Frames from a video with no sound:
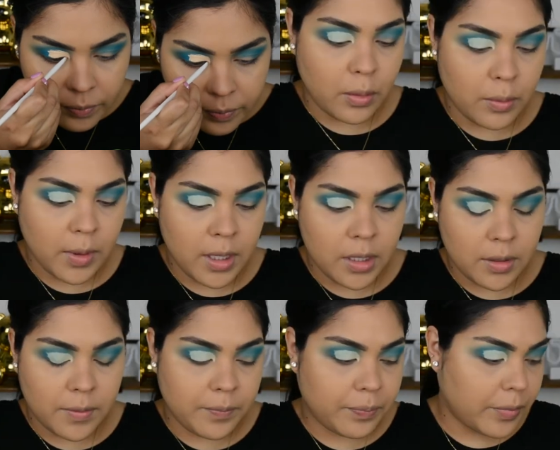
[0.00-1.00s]
Alright,
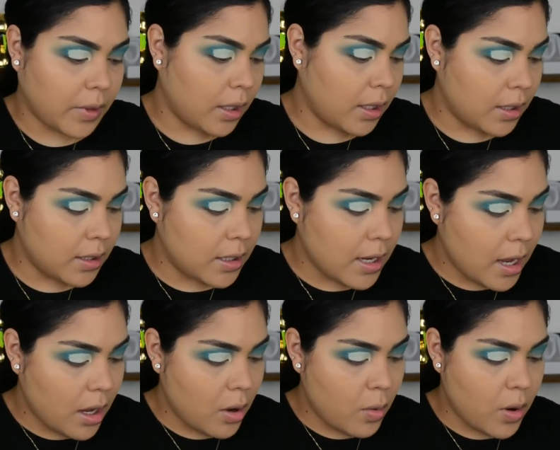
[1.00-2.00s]
and
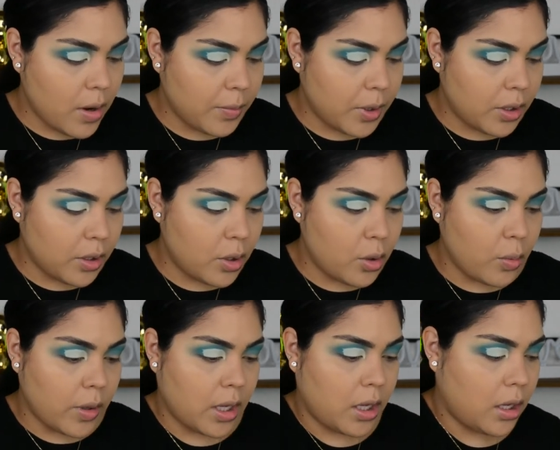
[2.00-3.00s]
now I'm gonna go
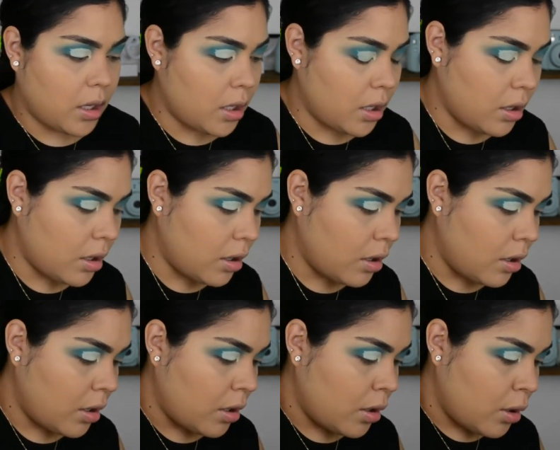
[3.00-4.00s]
in
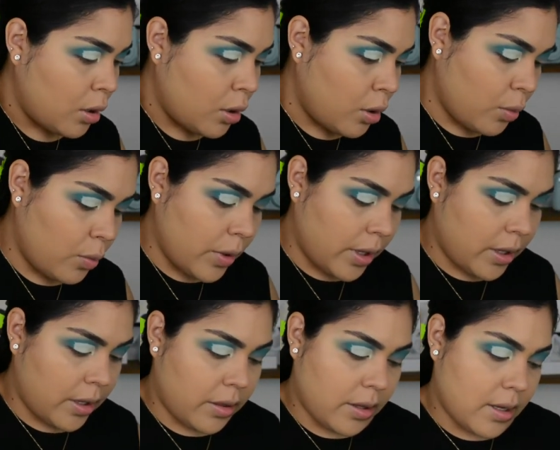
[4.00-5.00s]

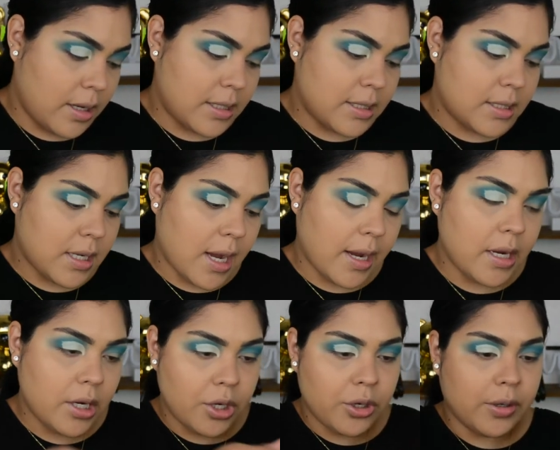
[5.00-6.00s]
with
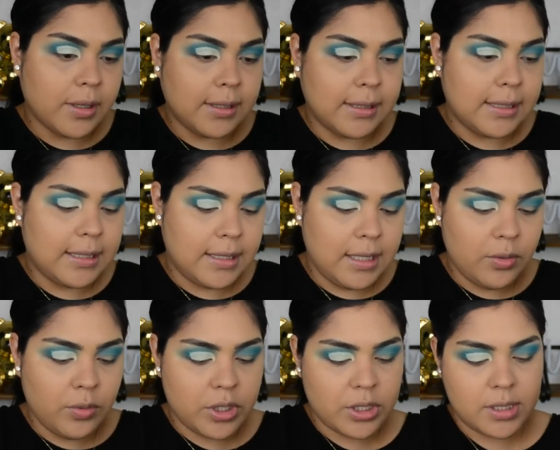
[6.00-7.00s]
Tiger Lily,
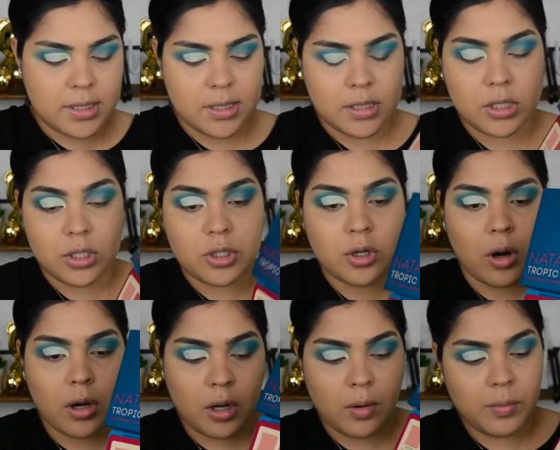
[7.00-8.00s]
which is this
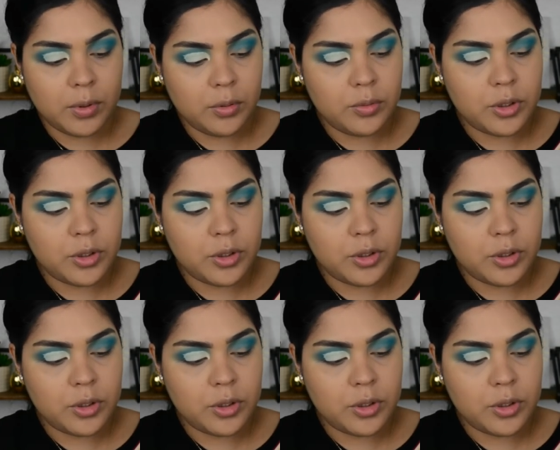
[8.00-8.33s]
dark blue